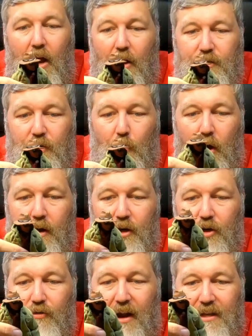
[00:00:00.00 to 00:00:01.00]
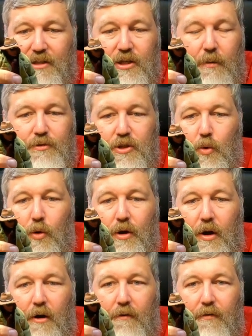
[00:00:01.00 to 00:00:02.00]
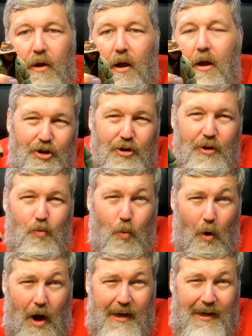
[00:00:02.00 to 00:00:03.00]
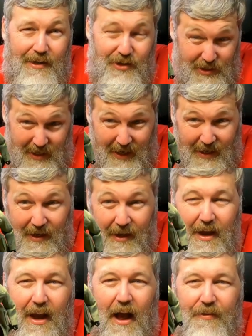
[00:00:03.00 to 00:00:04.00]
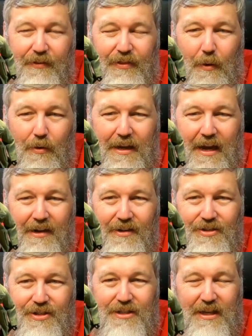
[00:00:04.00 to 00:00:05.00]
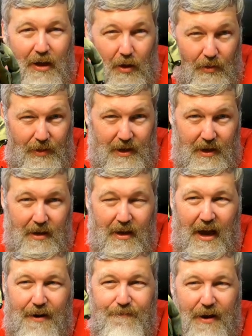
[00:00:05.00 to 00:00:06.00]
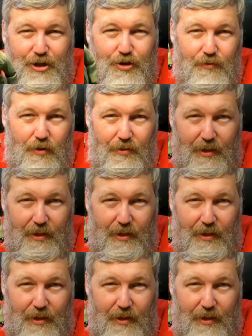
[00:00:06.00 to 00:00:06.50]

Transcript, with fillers: I also want to create some sort of good walking stick. I think that will kind of just sell the adventurer